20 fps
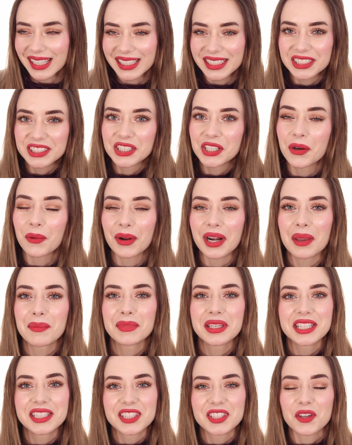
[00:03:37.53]
you know what I
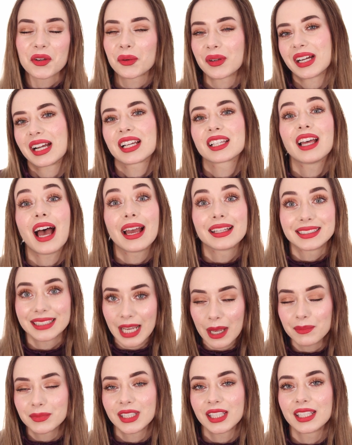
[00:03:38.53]
mean? So
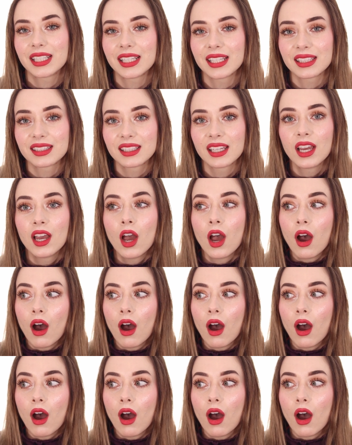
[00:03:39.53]
attempting it